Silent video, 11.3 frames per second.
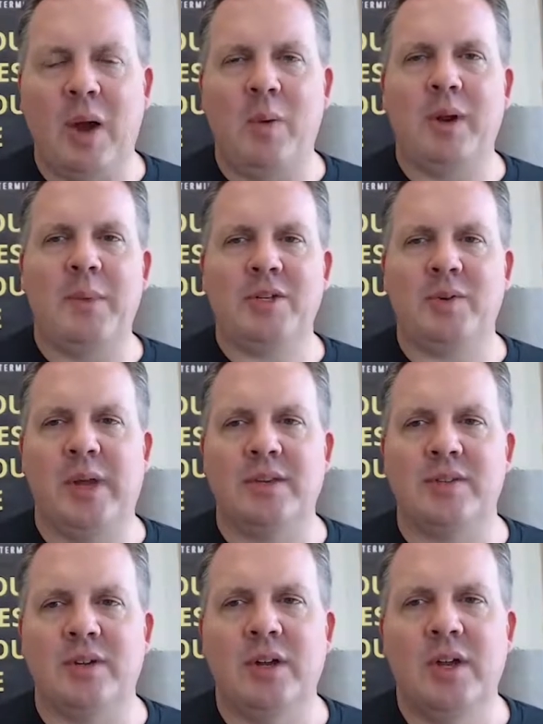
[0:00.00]
I want to make sure we
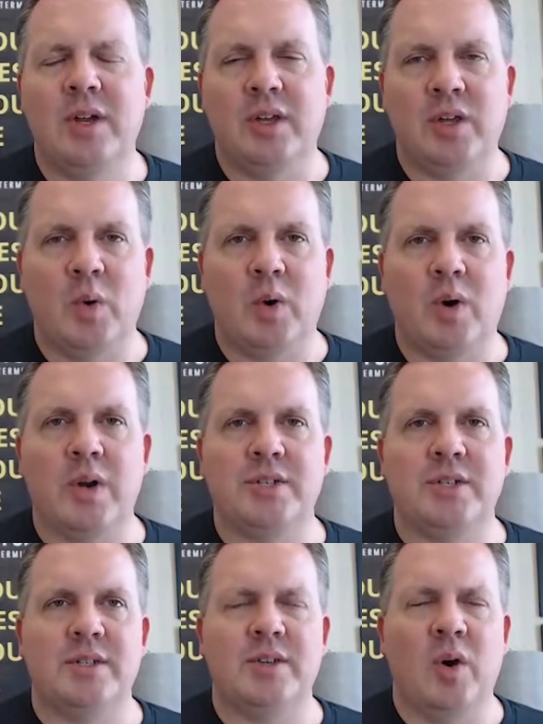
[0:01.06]
answer your
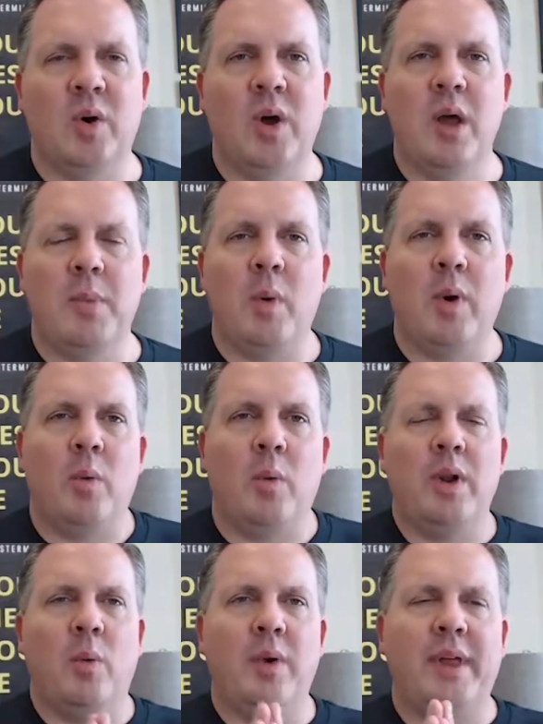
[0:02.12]
question. So, but what
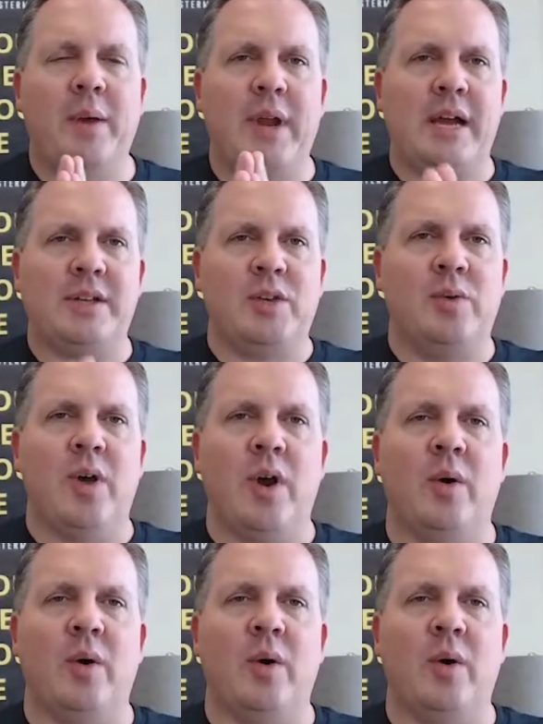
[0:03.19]
one one thing I want to ask you though,